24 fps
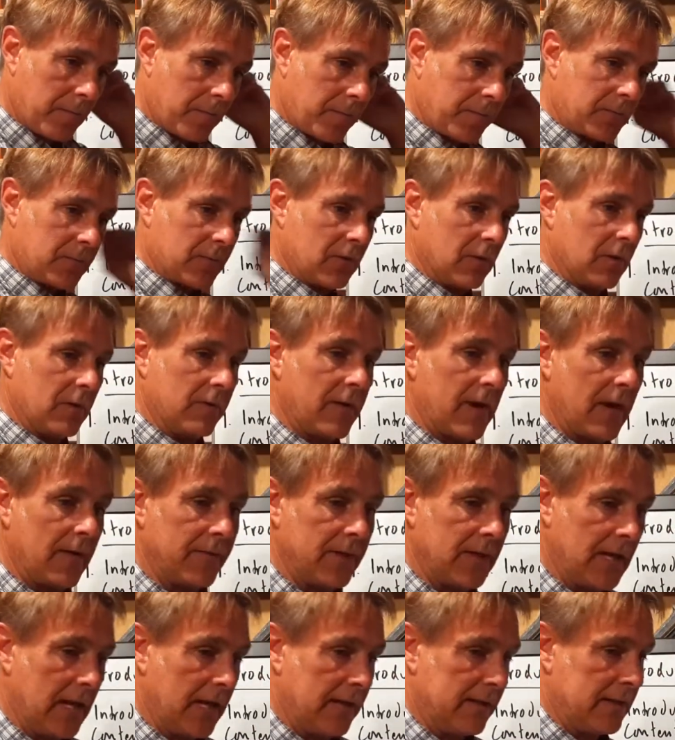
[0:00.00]
sort of have
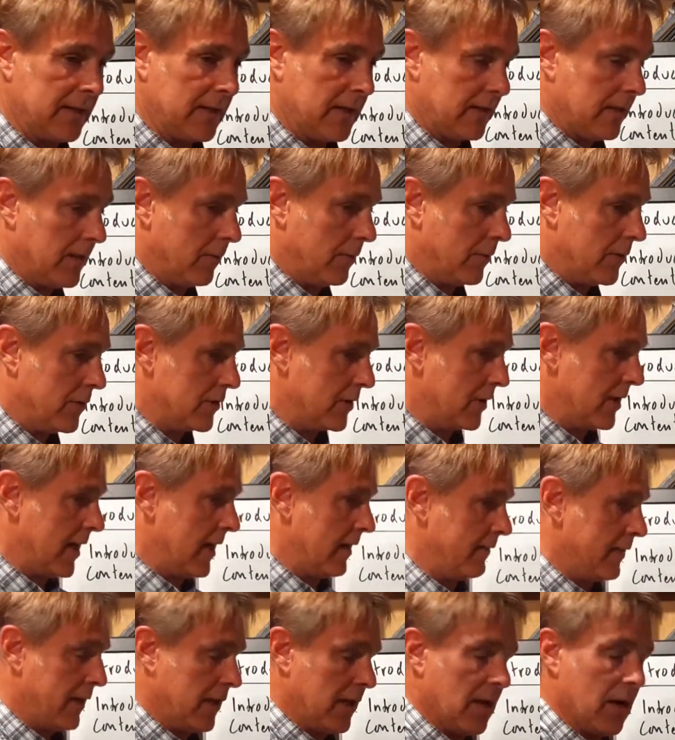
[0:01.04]
the idea that we should
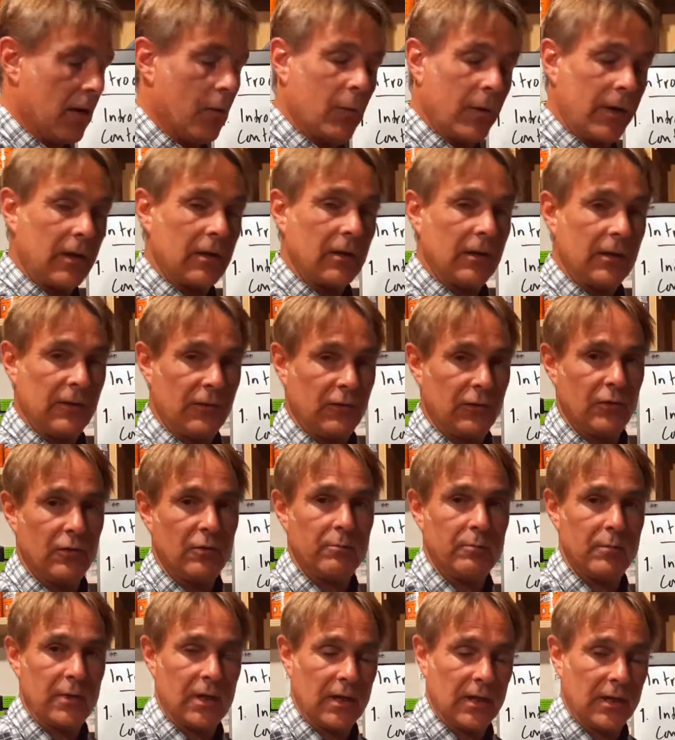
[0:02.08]
have a weekly
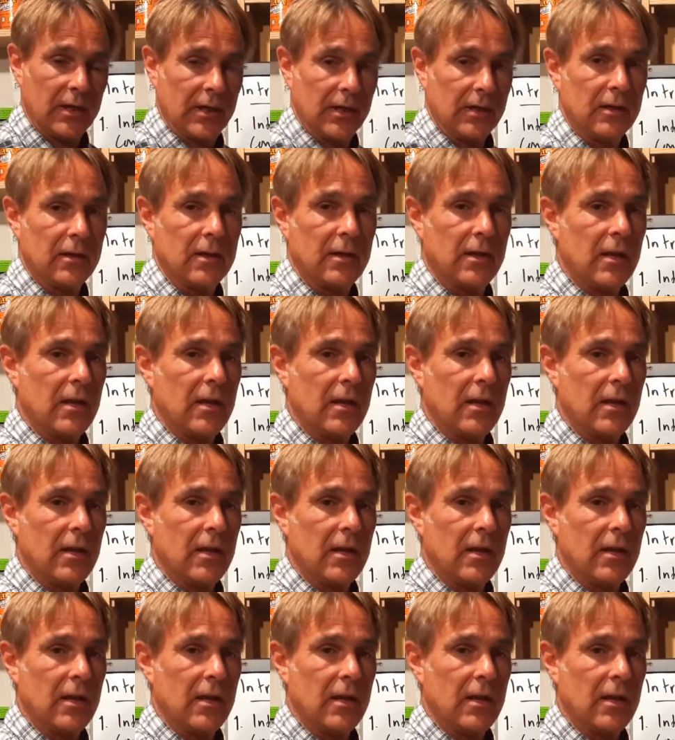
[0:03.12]
Zoom meeting.